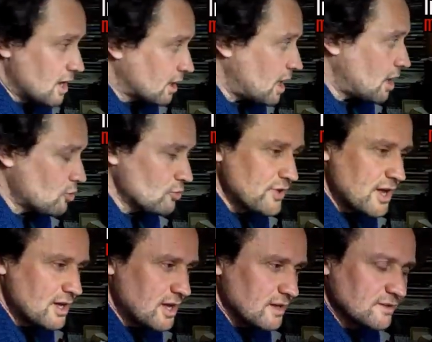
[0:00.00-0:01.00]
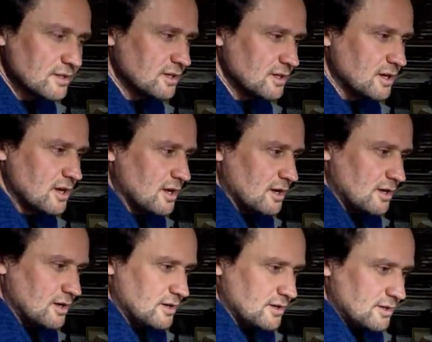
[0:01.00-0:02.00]
How they get
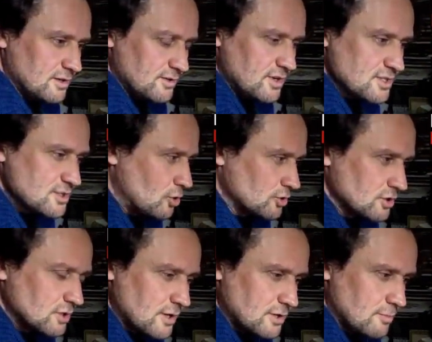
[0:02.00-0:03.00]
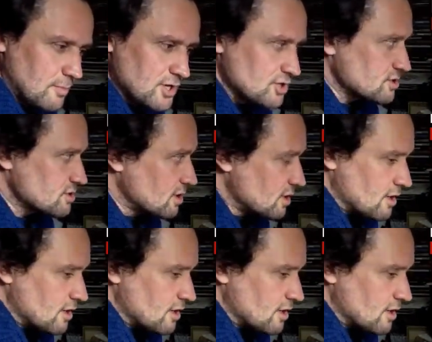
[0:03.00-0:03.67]
these Content ID matches?